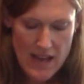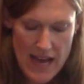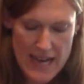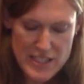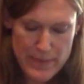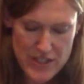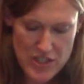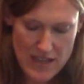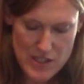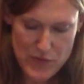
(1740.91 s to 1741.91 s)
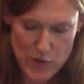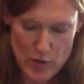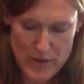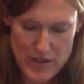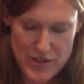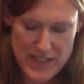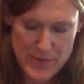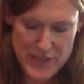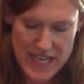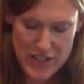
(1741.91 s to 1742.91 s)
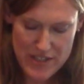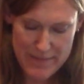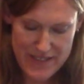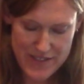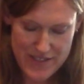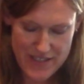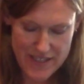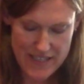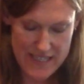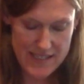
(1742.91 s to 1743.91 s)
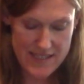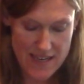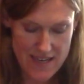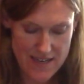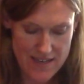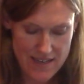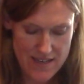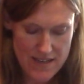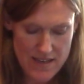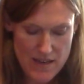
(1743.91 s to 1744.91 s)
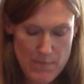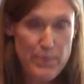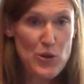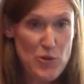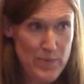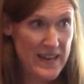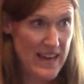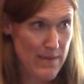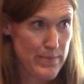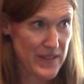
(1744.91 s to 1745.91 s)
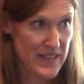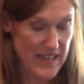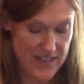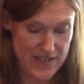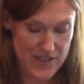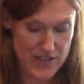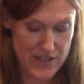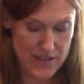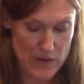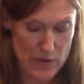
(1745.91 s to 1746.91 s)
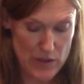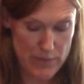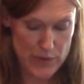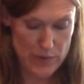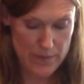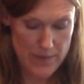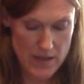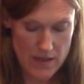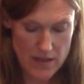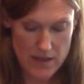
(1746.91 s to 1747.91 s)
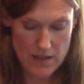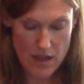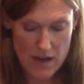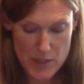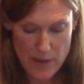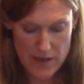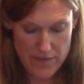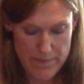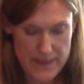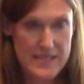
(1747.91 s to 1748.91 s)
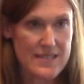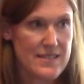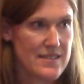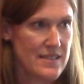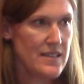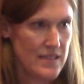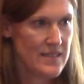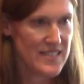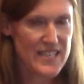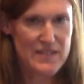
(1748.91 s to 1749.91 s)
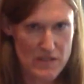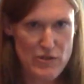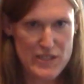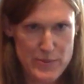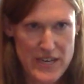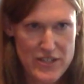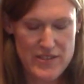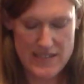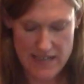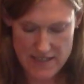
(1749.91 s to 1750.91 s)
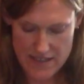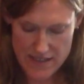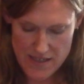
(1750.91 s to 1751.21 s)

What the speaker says: Azerbaijan's former transportation minister and his son both became billionaires during the oil boom, in large part from business in the transportation sector.